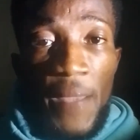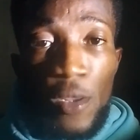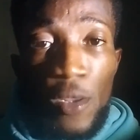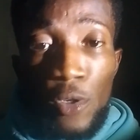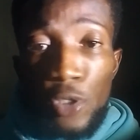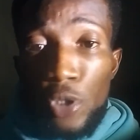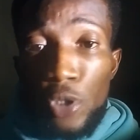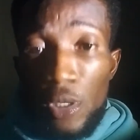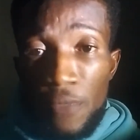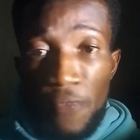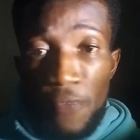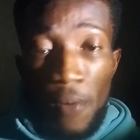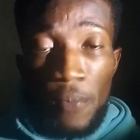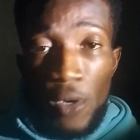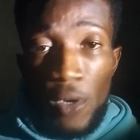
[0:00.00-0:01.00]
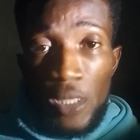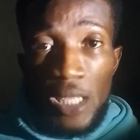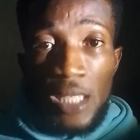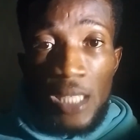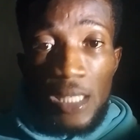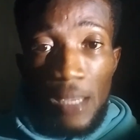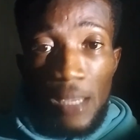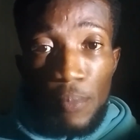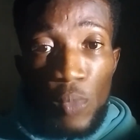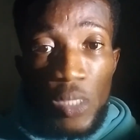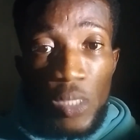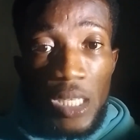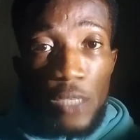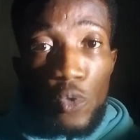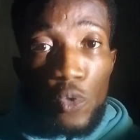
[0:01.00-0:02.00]
Short form content
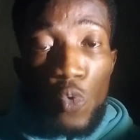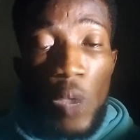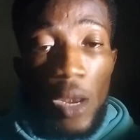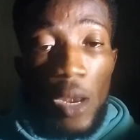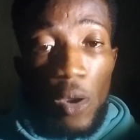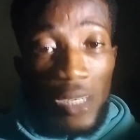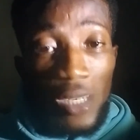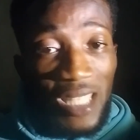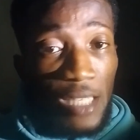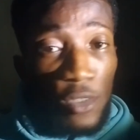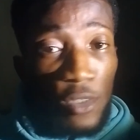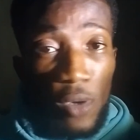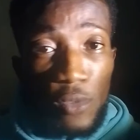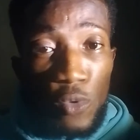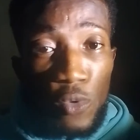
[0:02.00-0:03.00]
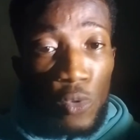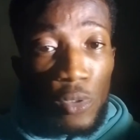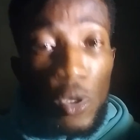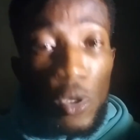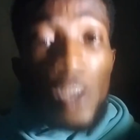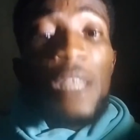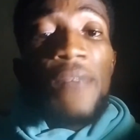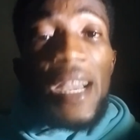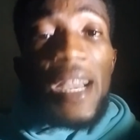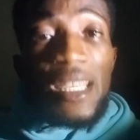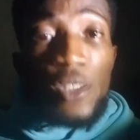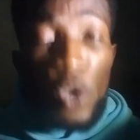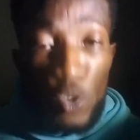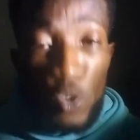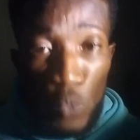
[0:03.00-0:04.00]
mostly do well on TikTok. In fact, it
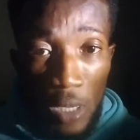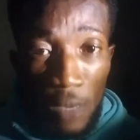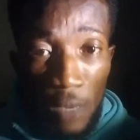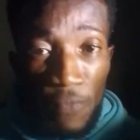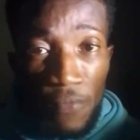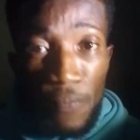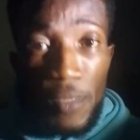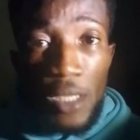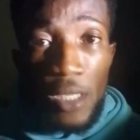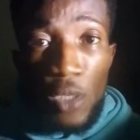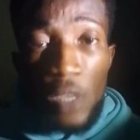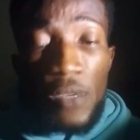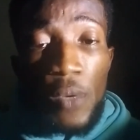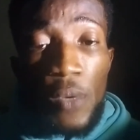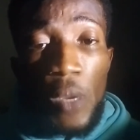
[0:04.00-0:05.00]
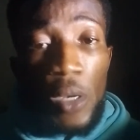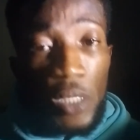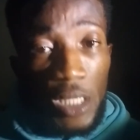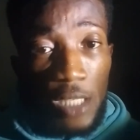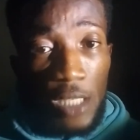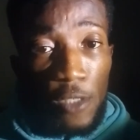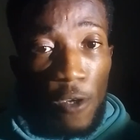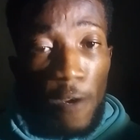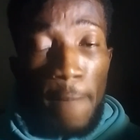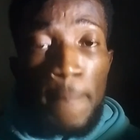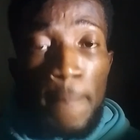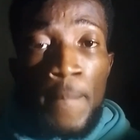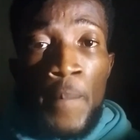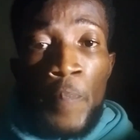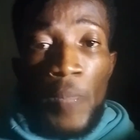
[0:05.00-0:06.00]
does well. It does very well on TikTok,
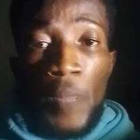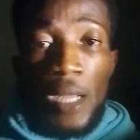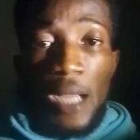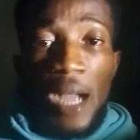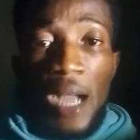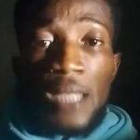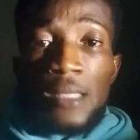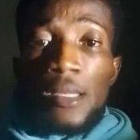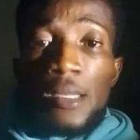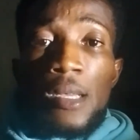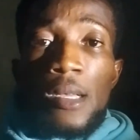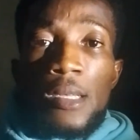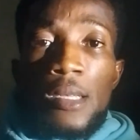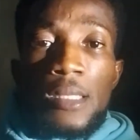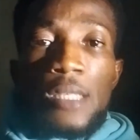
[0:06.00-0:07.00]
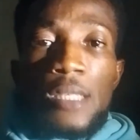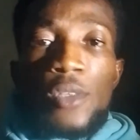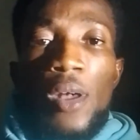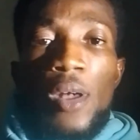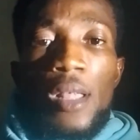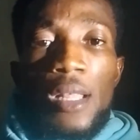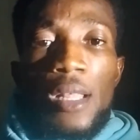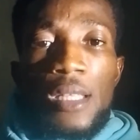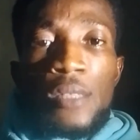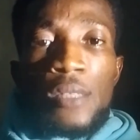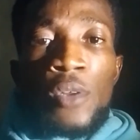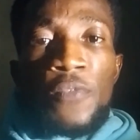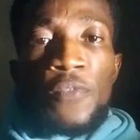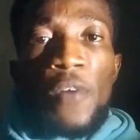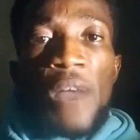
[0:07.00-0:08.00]
and TikTok is known
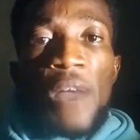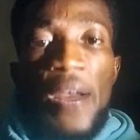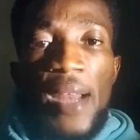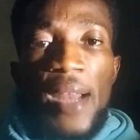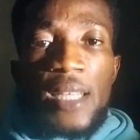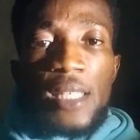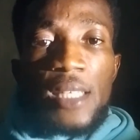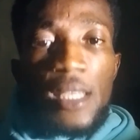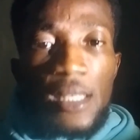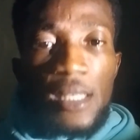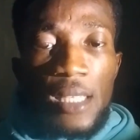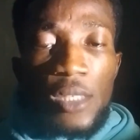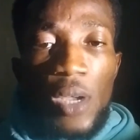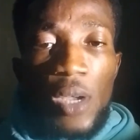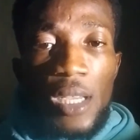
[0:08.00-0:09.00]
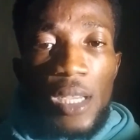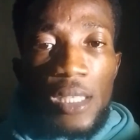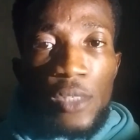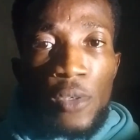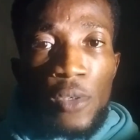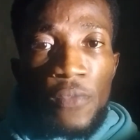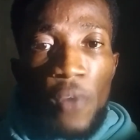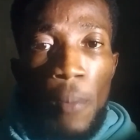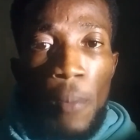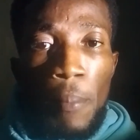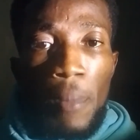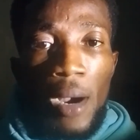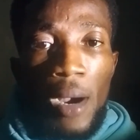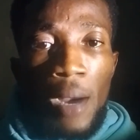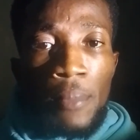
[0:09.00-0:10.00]
for virality. TikTok is known for
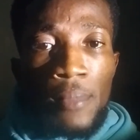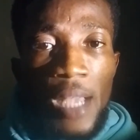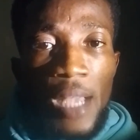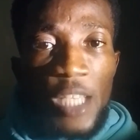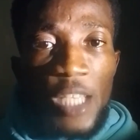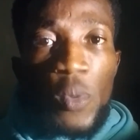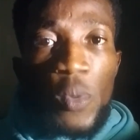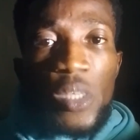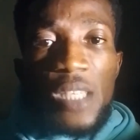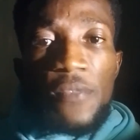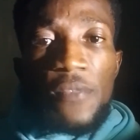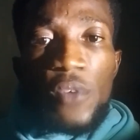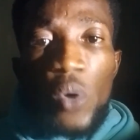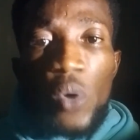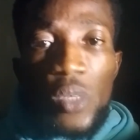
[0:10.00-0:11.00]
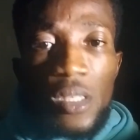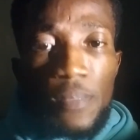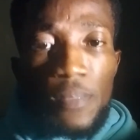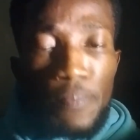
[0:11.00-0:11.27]
explosive growth,